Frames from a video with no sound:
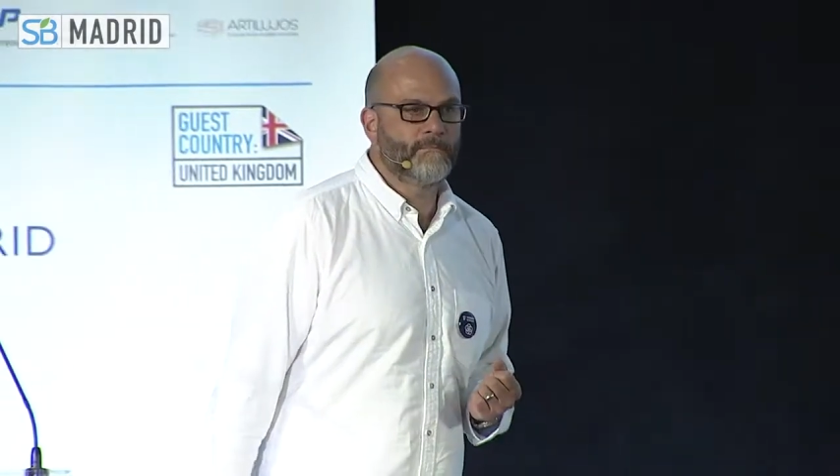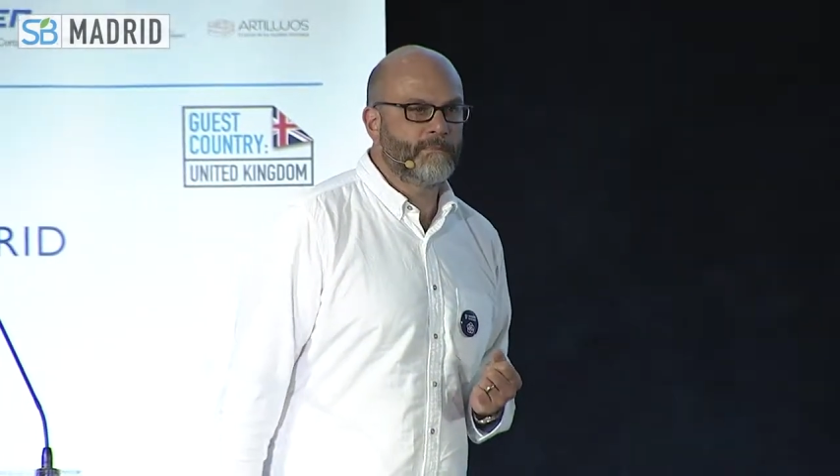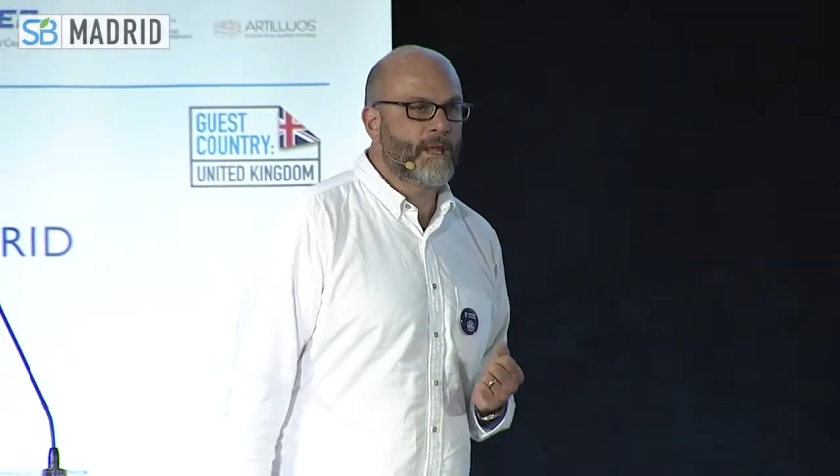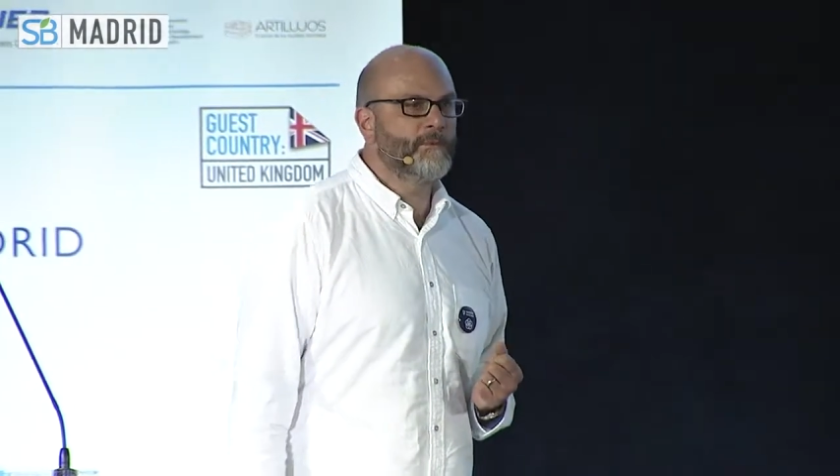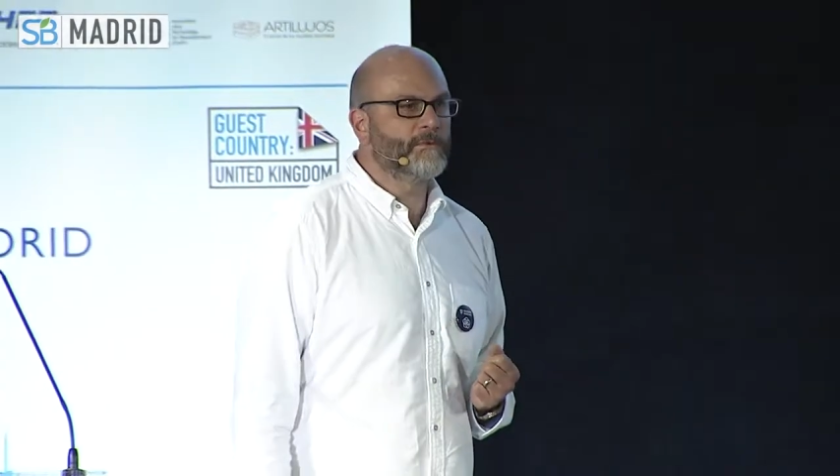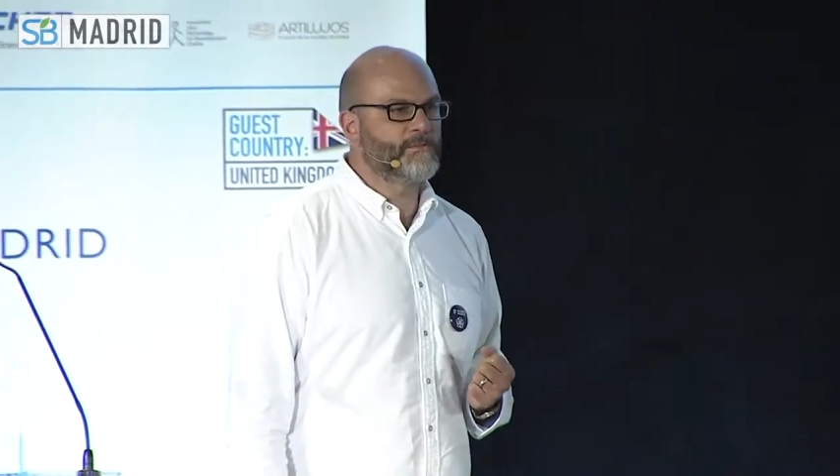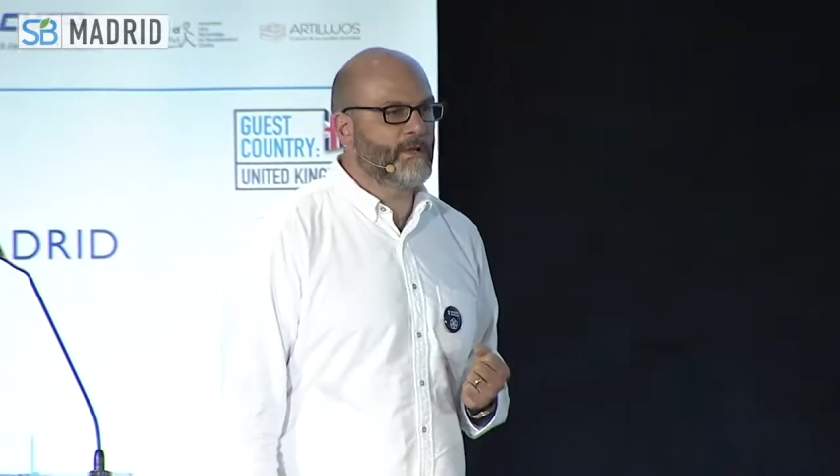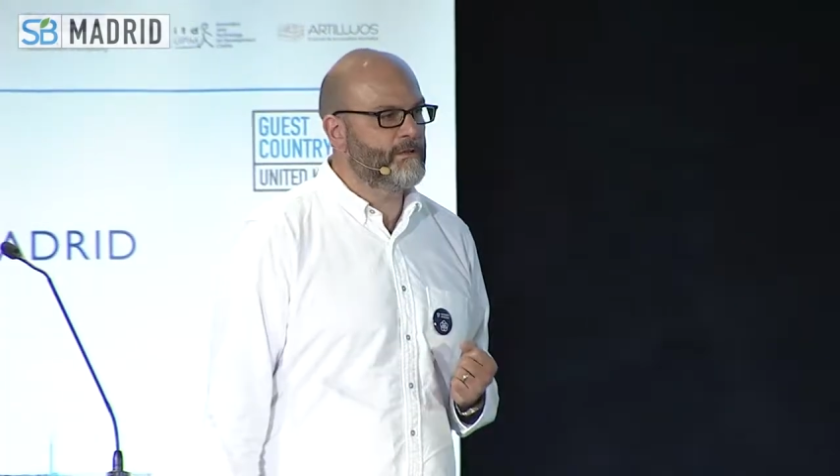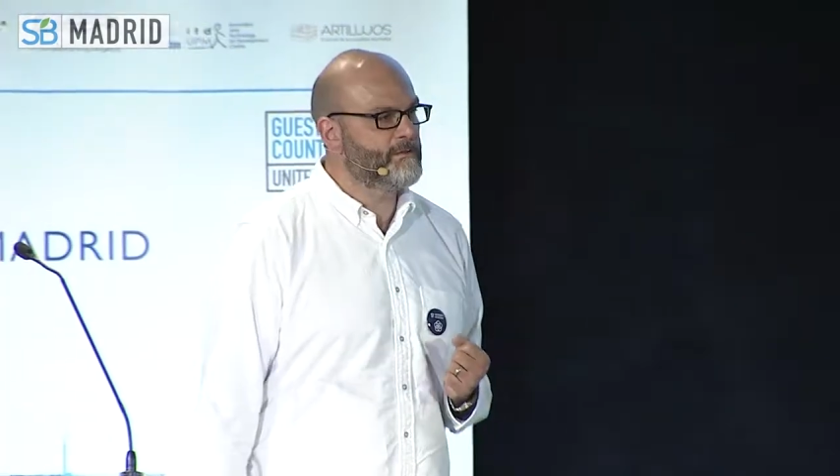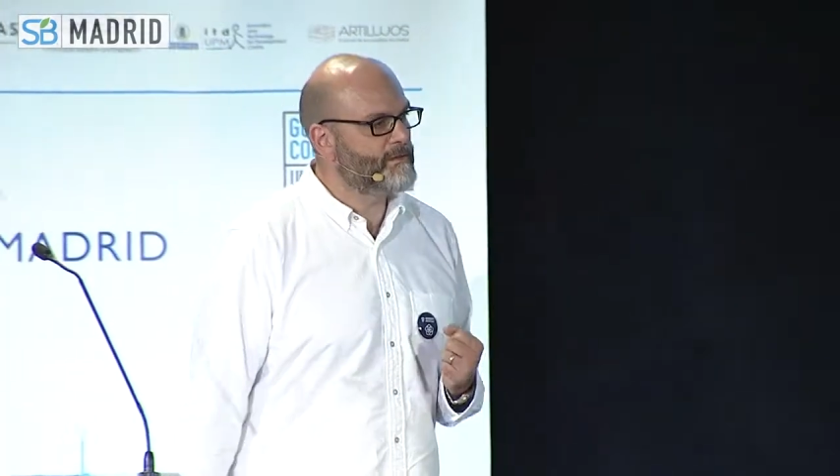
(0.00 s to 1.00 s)
be able
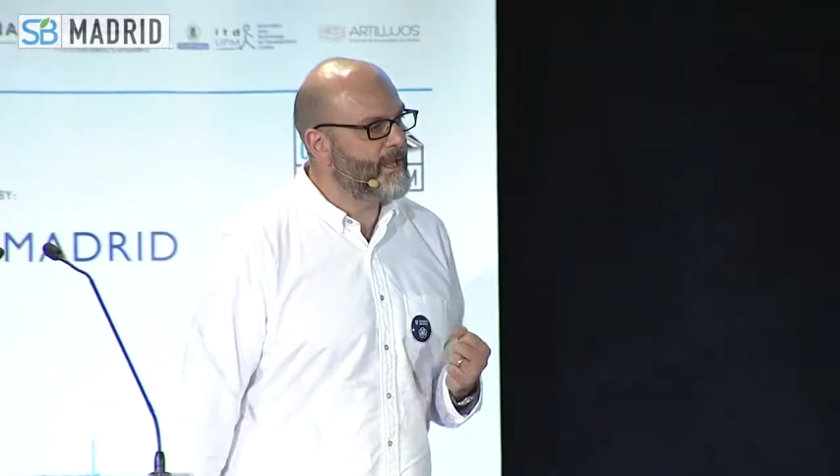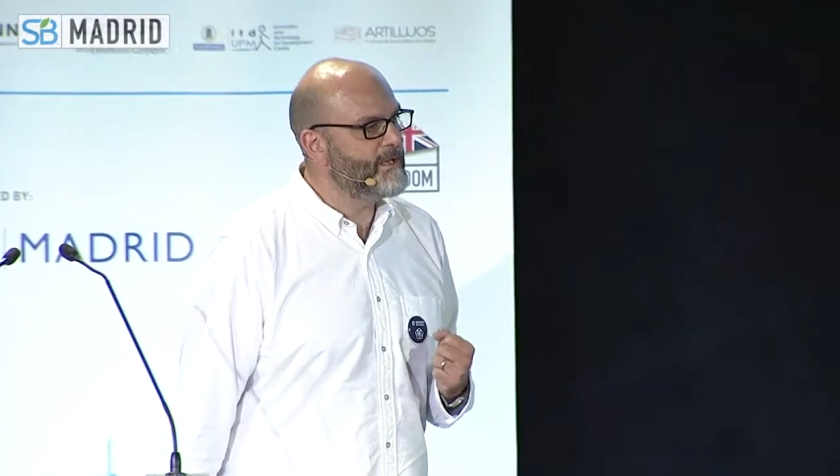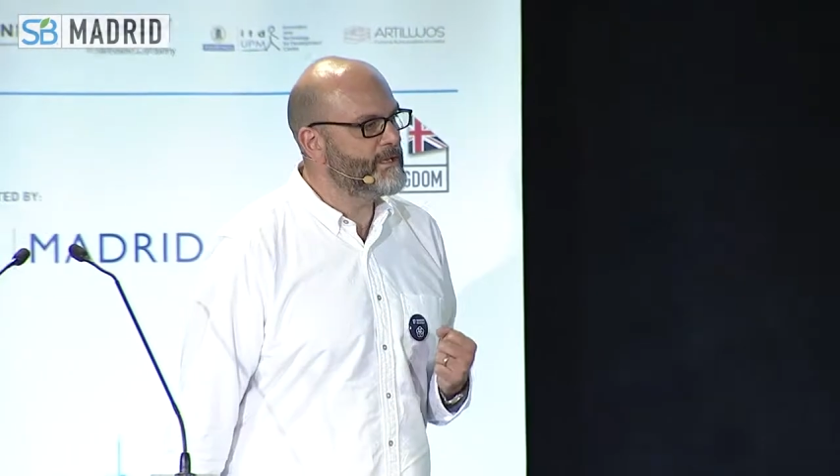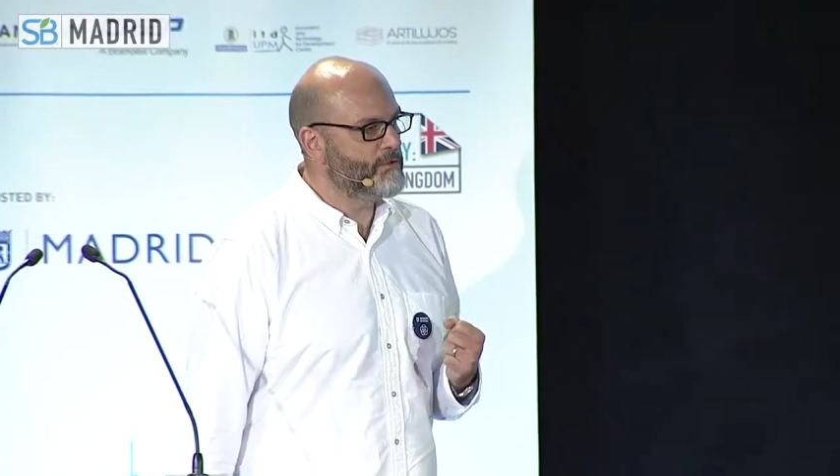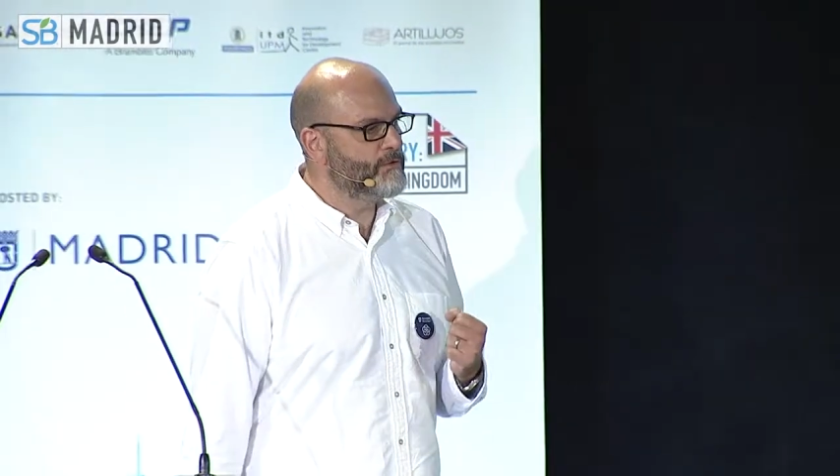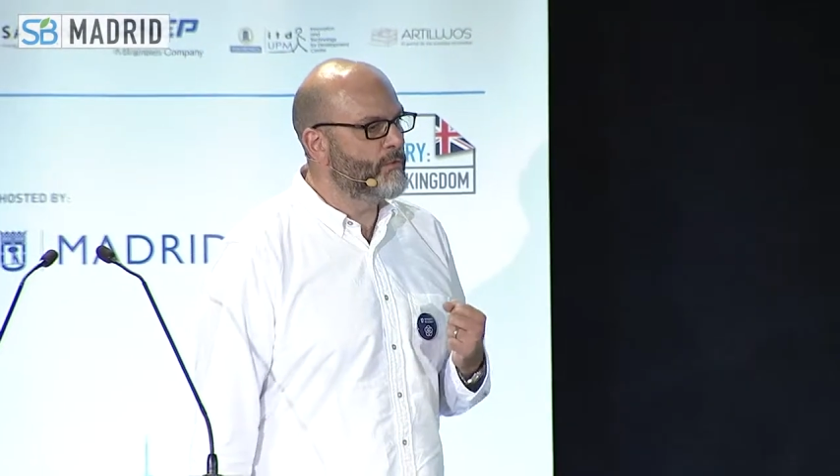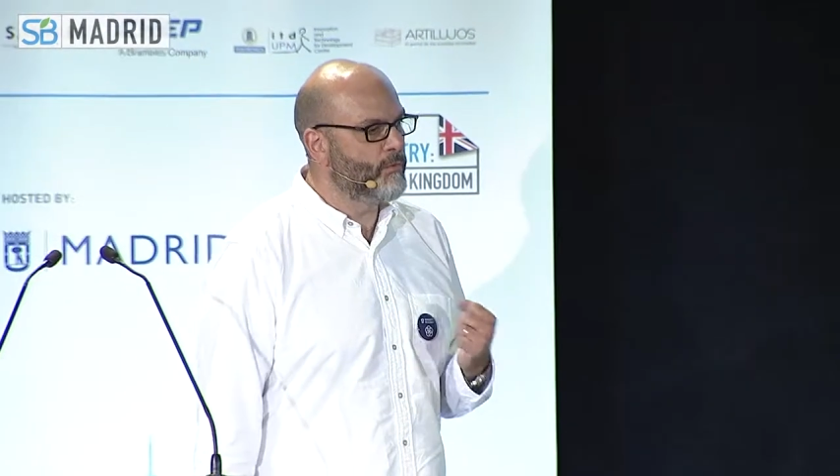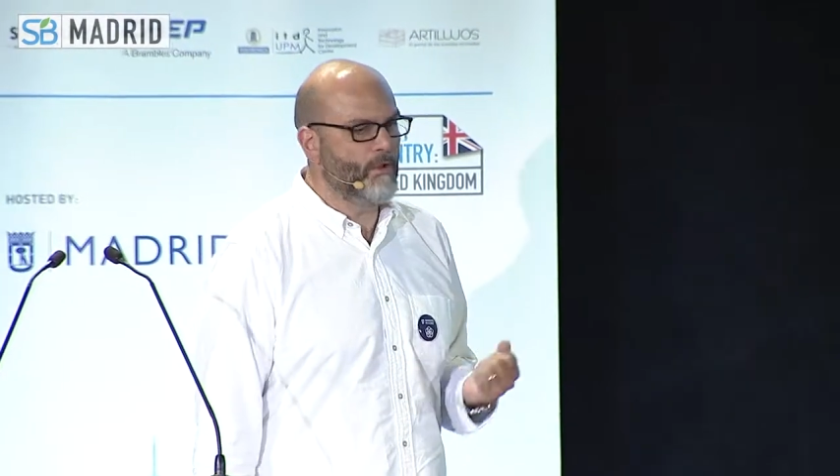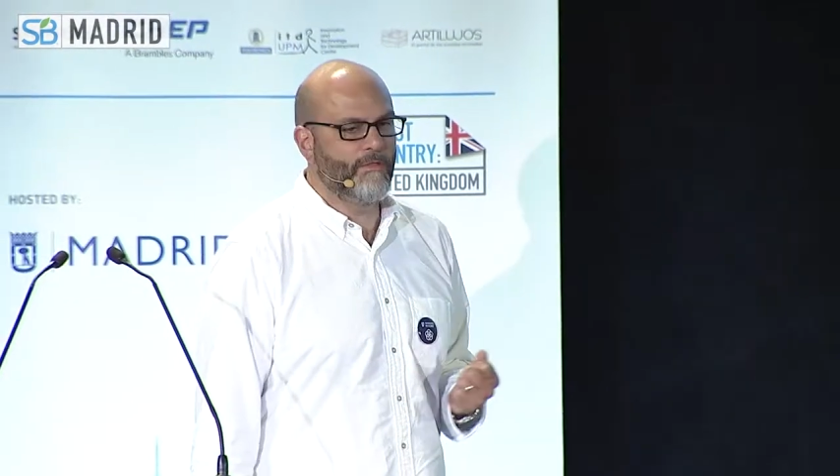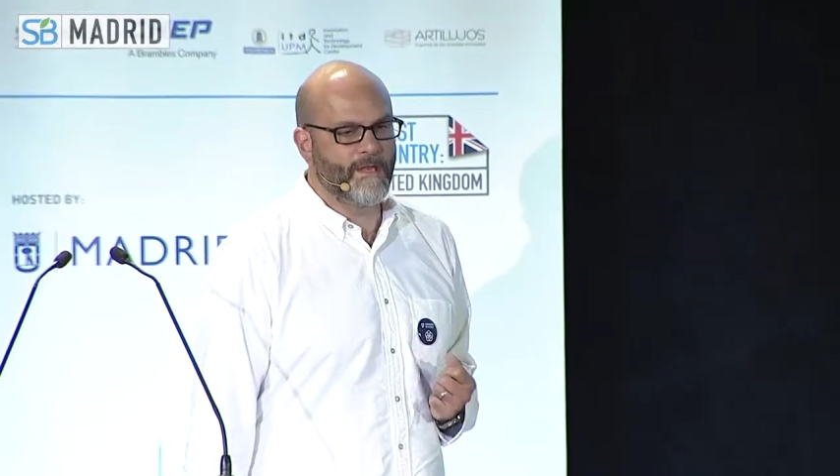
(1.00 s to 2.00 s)
to tell you
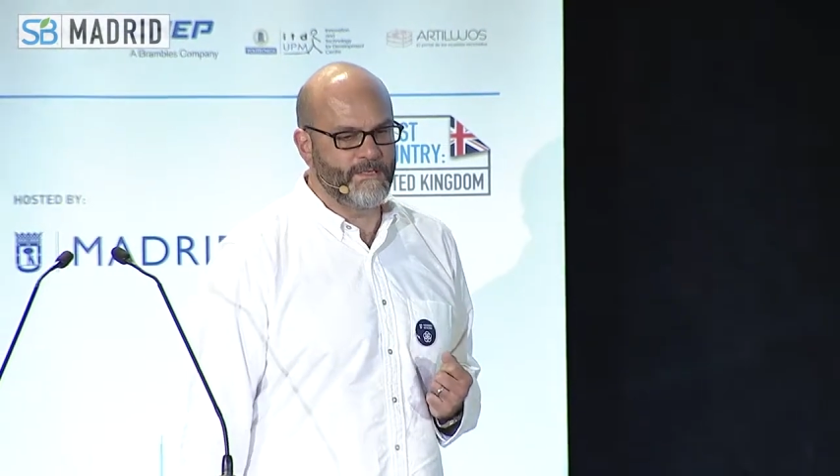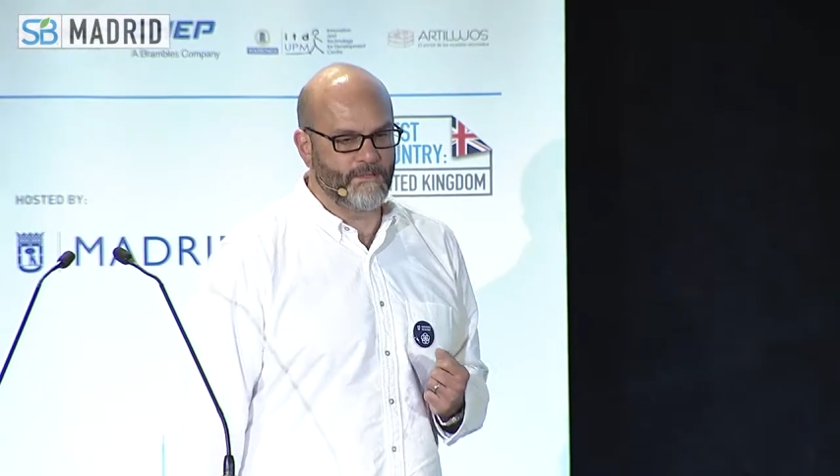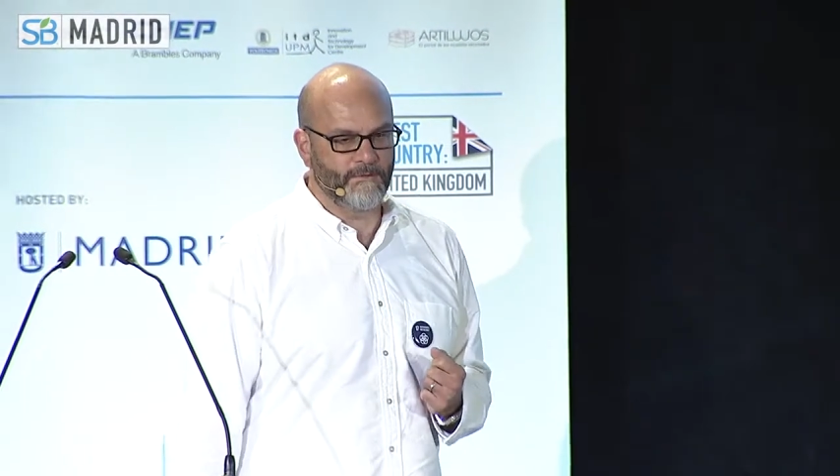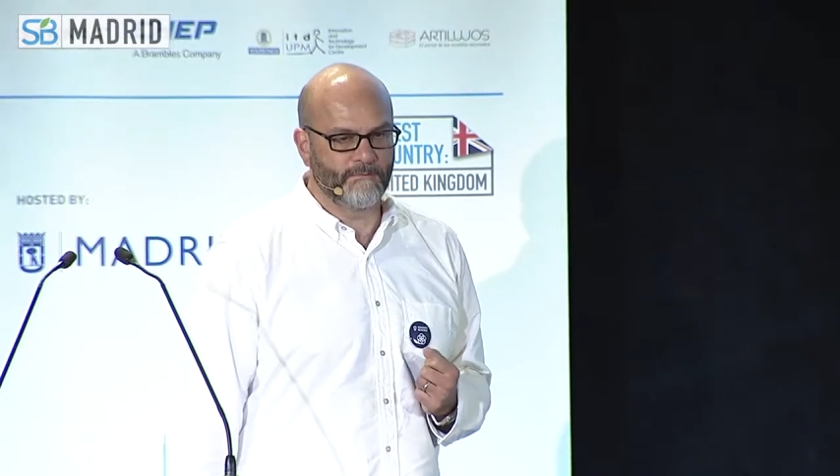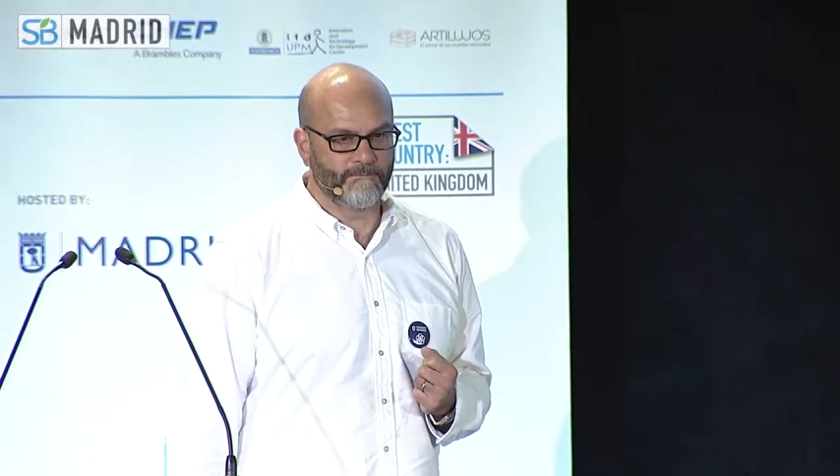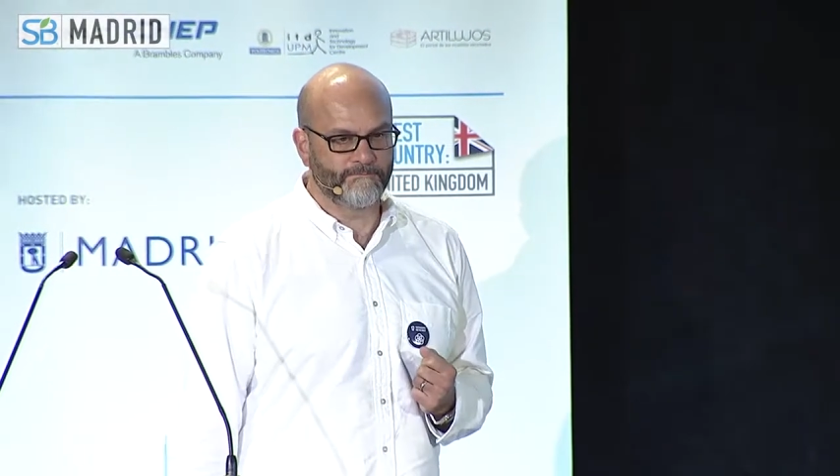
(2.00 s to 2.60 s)
what they do.